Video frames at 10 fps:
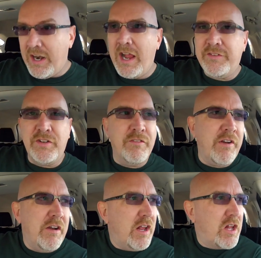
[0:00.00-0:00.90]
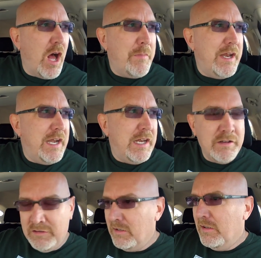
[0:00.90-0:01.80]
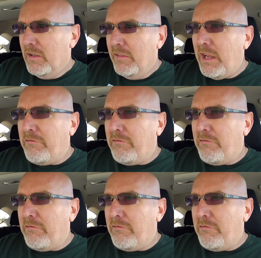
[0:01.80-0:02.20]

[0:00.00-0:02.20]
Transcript: nice and very accommodating. They